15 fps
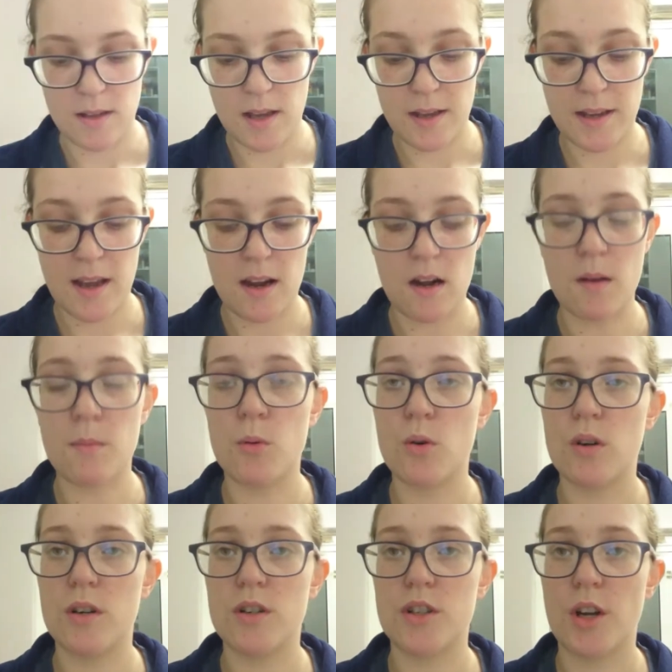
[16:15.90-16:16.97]
Again, I'm not
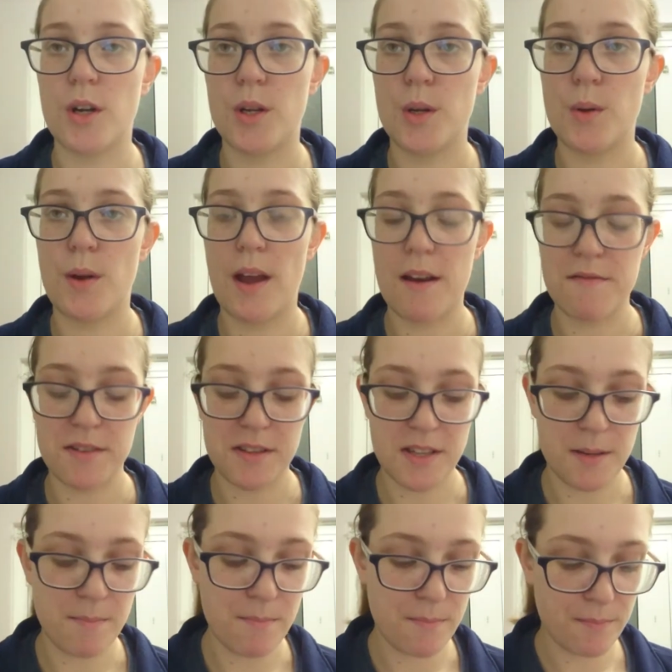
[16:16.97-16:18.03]
going to show you
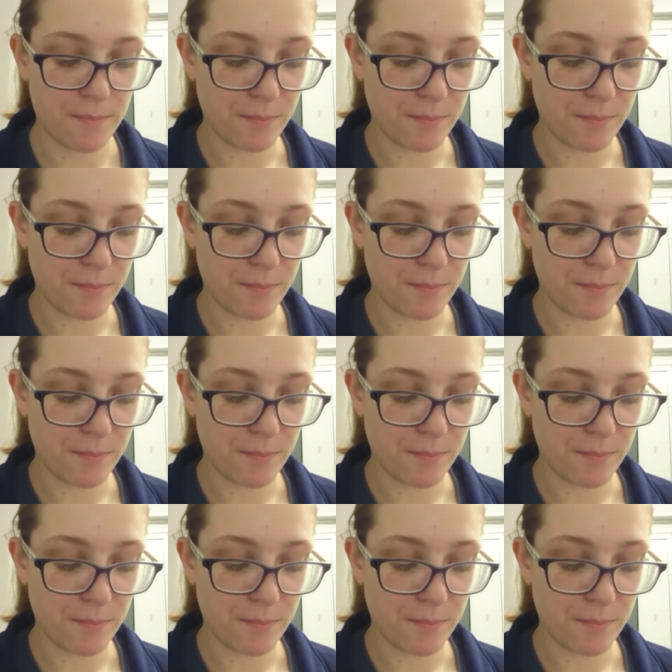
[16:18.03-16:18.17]
everything.